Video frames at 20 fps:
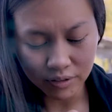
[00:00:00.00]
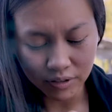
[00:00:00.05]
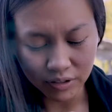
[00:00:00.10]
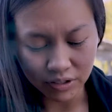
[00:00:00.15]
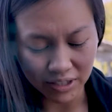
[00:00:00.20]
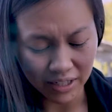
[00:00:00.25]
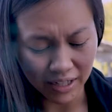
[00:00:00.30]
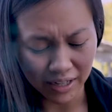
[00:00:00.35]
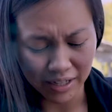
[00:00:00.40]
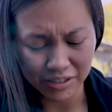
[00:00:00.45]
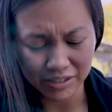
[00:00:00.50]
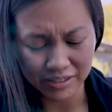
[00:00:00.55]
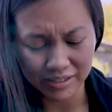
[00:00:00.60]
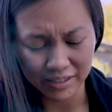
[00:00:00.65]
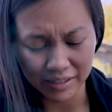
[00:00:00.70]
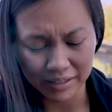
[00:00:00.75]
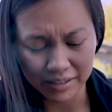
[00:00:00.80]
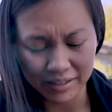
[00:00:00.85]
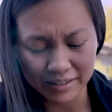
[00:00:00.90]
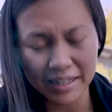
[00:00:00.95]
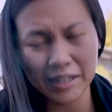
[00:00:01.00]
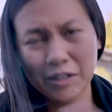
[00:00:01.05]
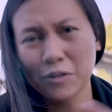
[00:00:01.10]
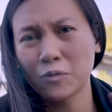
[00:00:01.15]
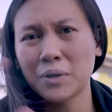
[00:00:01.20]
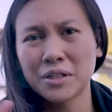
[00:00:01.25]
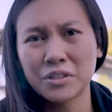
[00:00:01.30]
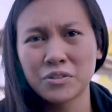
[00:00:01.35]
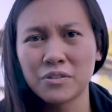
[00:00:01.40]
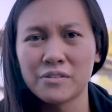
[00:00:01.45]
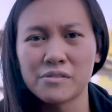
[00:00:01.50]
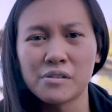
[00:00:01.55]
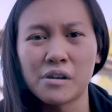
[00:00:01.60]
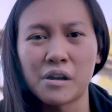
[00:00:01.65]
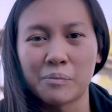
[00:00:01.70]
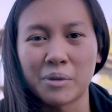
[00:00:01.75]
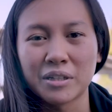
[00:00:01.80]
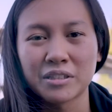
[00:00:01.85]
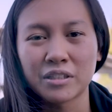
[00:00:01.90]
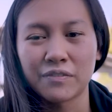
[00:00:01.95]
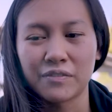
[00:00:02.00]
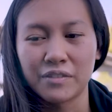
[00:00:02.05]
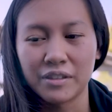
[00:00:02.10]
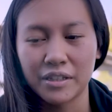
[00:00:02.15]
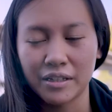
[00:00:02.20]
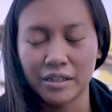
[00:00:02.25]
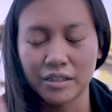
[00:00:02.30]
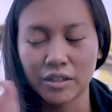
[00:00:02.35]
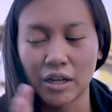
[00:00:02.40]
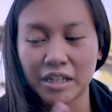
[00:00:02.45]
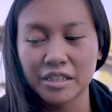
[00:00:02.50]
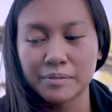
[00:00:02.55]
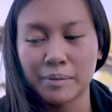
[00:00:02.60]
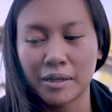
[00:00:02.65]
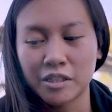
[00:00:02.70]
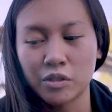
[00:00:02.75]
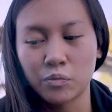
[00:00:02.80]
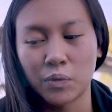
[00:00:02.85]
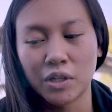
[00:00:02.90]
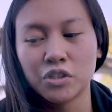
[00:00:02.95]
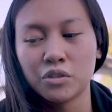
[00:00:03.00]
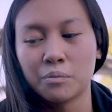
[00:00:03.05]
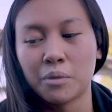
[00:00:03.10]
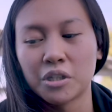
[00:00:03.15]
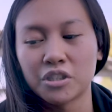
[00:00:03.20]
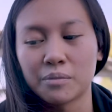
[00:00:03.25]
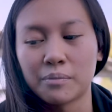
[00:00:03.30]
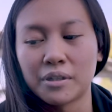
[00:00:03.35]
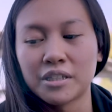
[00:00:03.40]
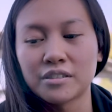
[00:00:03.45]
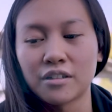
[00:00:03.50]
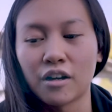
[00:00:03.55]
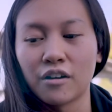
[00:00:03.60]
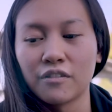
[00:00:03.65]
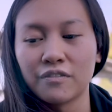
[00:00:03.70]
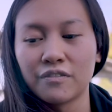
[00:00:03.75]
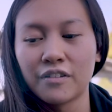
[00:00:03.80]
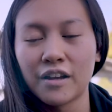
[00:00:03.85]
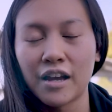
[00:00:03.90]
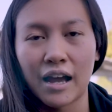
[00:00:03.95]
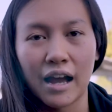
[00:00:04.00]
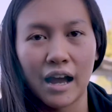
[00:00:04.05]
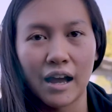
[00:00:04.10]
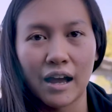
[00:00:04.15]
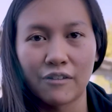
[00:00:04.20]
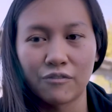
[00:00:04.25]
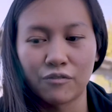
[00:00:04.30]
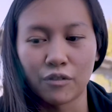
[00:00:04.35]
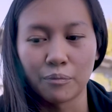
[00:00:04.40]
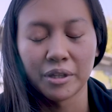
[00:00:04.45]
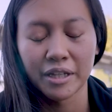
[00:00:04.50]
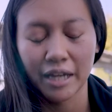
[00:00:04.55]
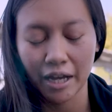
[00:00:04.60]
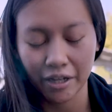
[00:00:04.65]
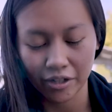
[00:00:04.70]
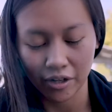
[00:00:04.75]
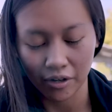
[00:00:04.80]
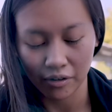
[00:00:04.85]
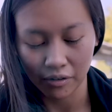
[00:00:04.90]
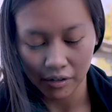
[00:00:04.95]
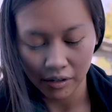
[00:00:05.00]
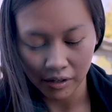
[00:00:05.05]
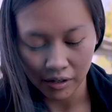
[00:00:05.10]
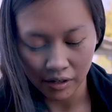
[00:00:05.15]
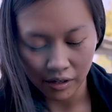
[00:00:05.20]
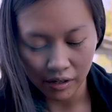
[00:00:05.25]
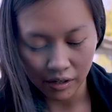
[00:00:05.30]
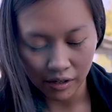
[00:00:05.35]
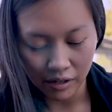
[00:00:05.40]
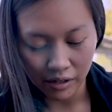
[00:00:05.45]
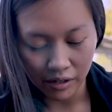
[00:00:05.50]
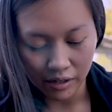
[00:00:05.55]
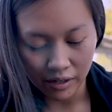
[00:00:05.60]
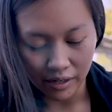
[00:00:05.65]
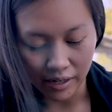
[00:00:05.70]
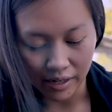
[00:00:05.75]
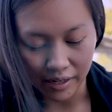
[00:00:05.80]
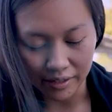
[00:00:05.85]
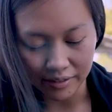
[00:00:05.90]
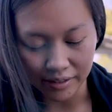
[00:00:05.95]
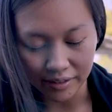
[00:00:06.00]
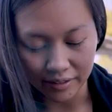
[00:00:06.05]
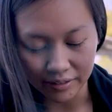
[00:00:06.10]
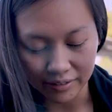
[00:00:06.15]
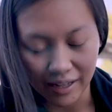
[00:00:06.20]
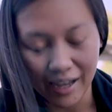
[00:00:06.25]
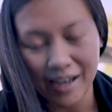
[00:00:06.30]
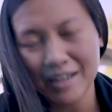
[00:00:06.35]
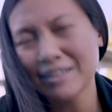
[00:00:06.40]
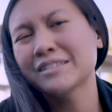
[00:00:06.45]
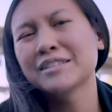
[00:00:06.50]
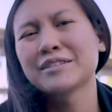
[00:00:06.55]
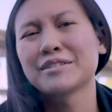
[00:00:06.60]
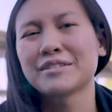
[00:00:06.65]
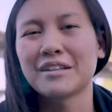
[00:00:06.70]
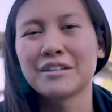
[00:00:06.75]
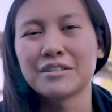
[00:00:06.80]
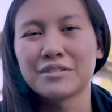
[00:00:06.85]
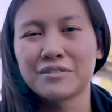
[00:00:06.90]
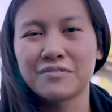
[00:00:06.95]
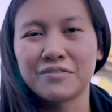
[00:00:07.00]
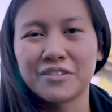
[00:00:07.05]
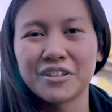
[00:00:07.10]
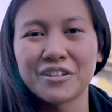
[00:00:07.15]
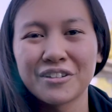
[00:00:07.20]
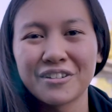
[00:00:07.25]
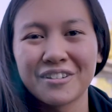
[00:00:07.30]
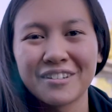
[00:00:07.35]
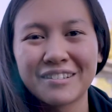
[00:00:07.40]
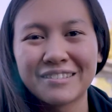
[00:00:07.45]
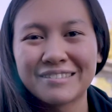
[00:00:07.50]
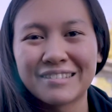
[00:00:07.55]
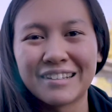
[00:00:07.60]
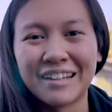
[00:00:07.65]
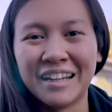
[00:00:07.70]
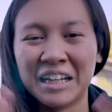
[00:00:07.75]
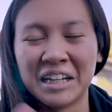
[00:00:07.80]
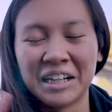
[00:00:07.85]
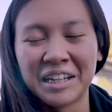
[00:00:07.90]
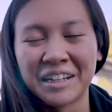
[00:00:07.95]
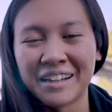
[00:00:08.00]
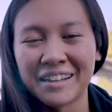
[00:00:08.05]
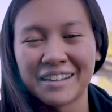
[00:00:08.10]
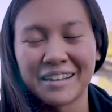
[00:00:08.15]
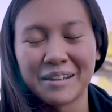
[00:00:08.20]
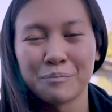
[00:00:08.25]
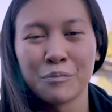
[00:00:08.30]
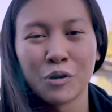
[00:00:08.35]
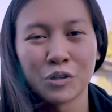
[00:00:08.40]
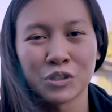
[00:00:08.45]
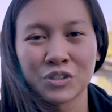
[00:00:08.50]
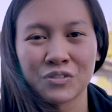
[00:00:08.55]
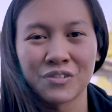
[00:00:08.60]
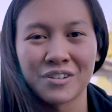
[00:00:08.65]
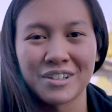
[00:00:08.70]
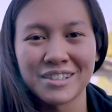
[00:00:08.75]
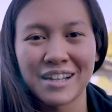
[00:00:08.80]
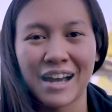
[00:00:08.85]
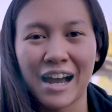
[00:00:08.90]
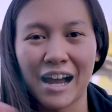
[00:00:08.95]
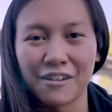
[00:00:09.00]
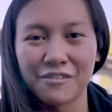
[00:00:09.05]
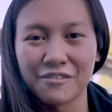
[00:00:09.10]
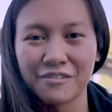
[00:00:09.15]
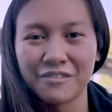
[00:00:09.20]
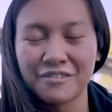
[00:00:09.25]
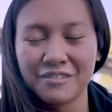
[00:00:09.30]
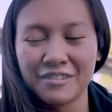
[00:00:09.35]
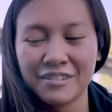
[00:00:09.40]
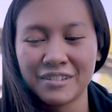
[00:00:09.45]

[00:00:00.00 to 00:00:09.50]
So yeah, just like getting way too ahead of myself and expecting way too much of myself from the get-go. And then last is fear. And again, I think most of us have